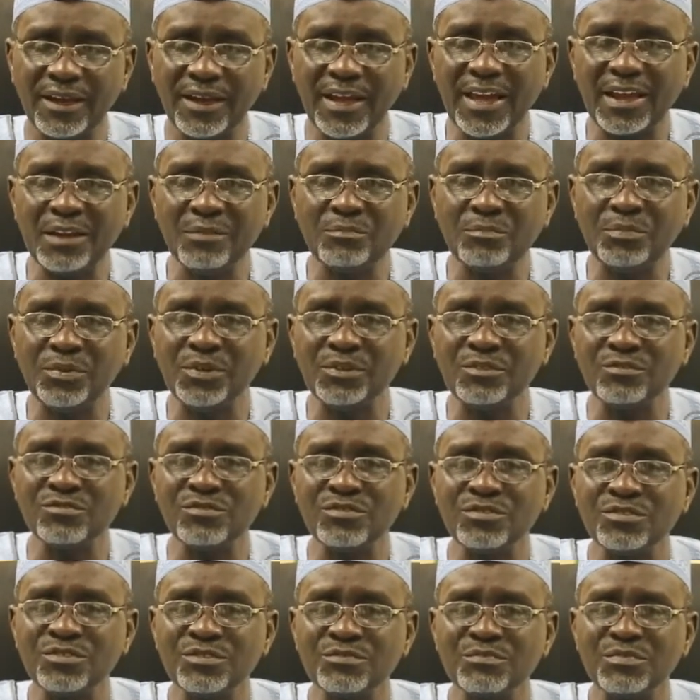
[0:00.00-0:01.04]
helping
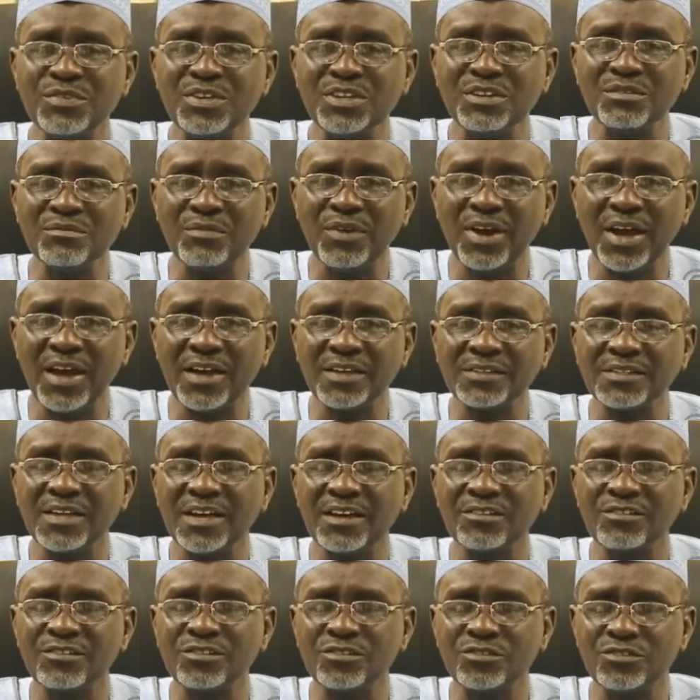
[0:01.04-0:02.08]
to minimize
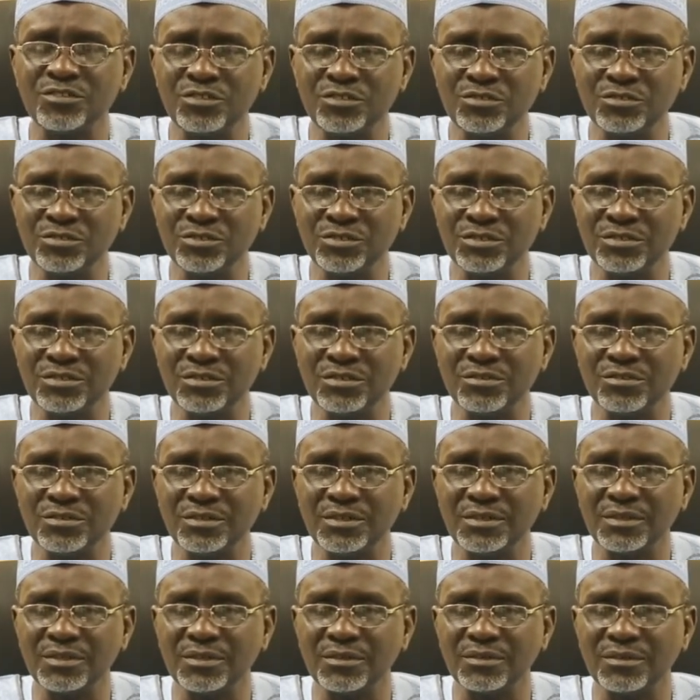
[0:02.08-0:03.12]
and reduce
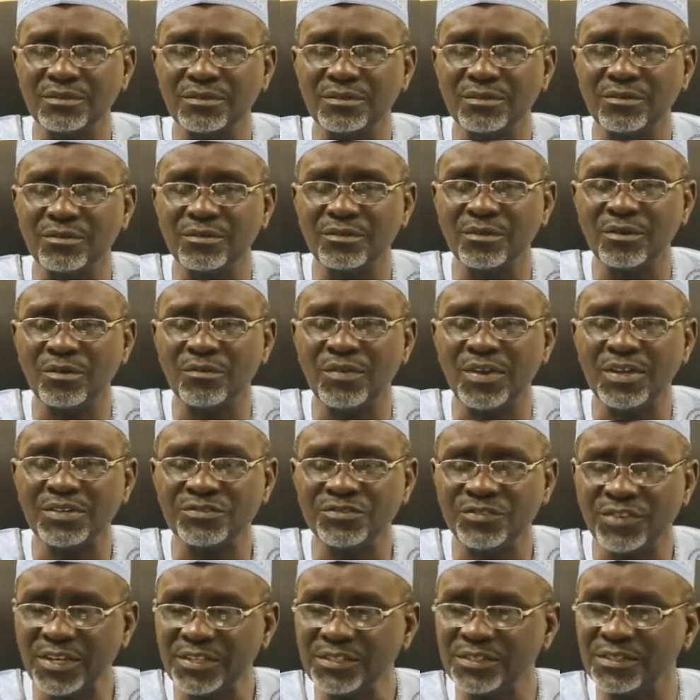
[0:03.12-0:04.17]
the
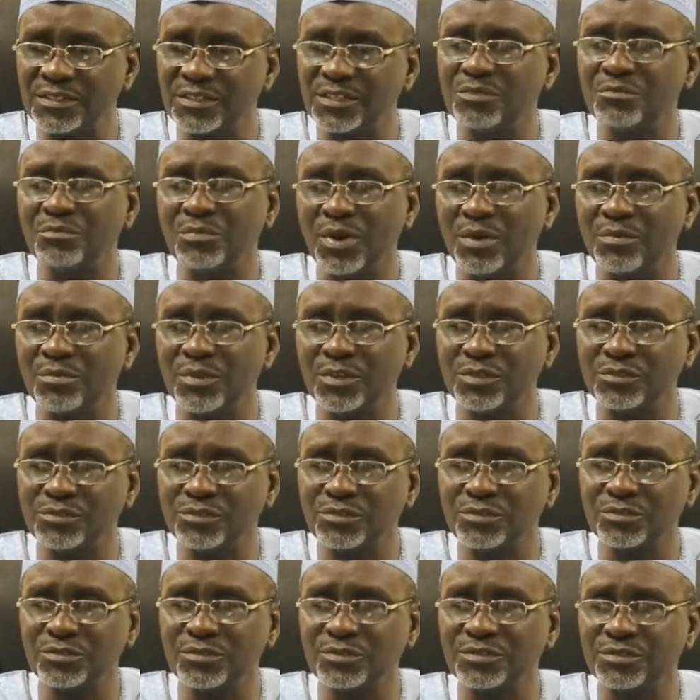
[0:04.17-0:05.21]
overstretching in public
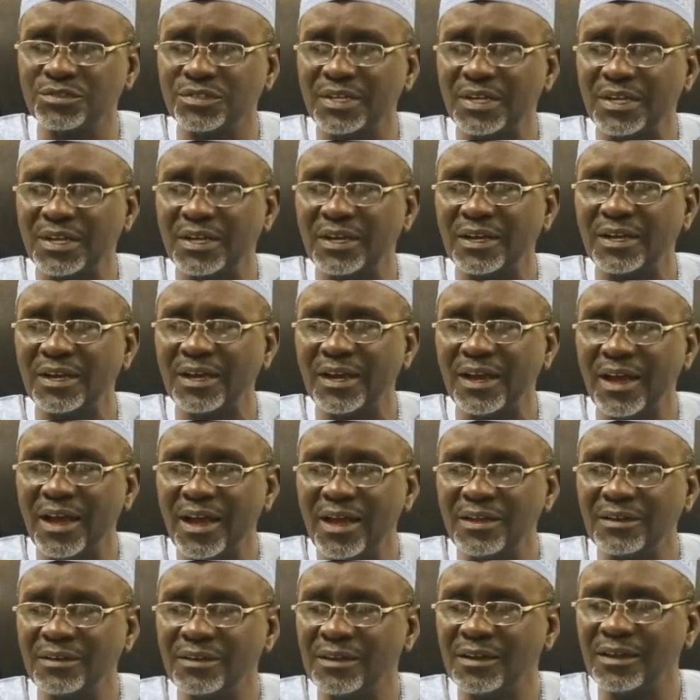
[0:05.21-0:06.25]
schools.
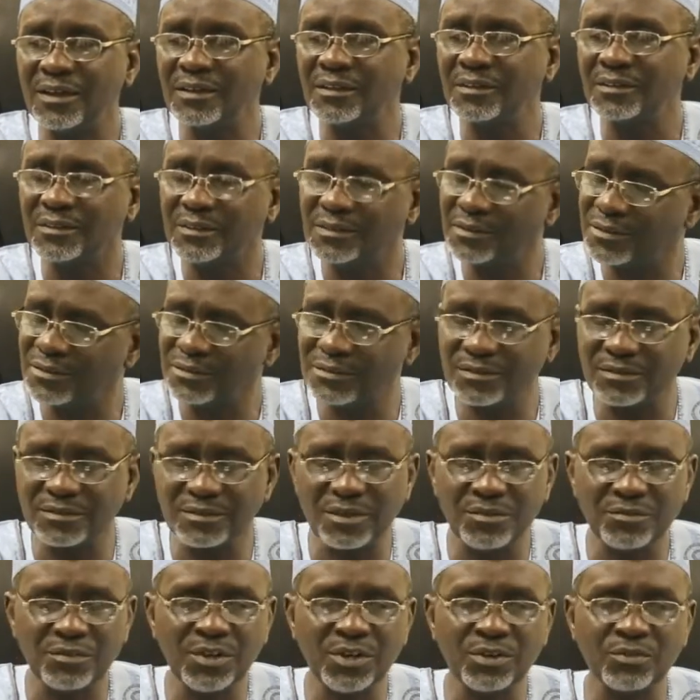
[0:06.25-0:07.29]
And uh, it's
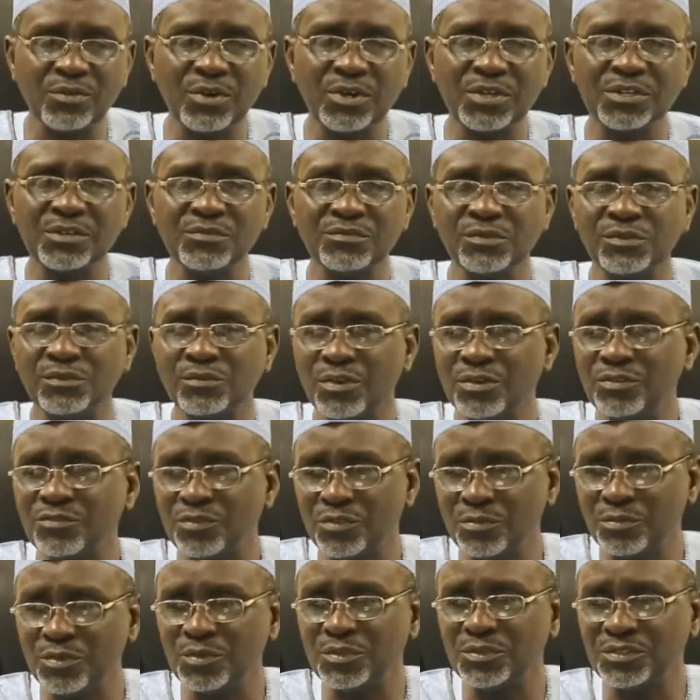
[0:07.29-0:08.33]
a very wonderful
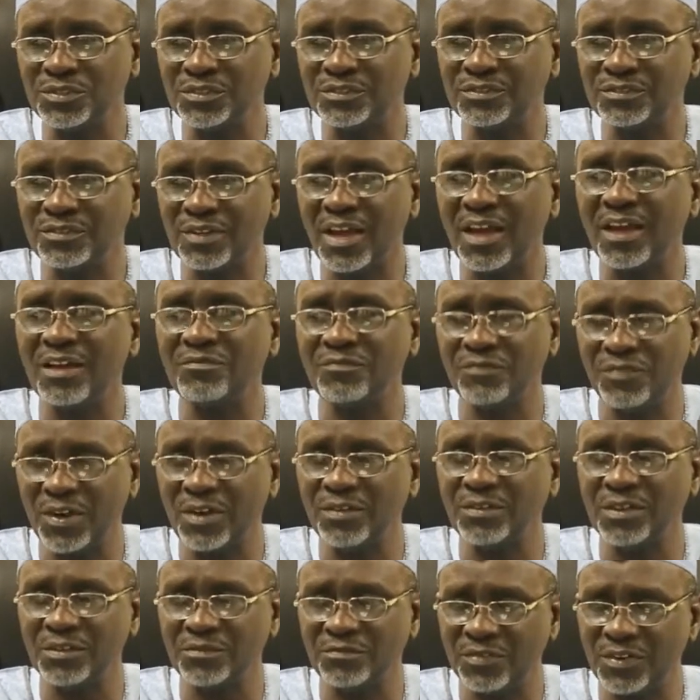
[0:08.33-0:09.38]
contribution. I
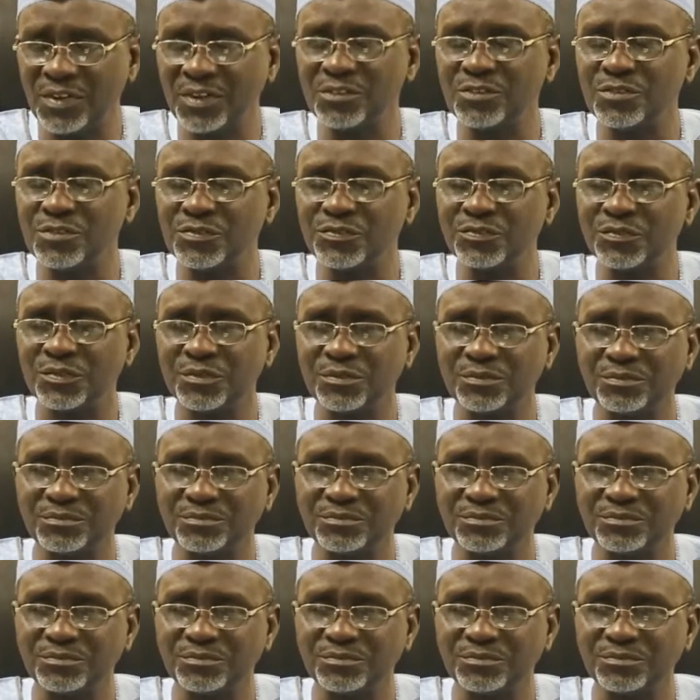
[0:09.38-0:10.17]
found them very useful.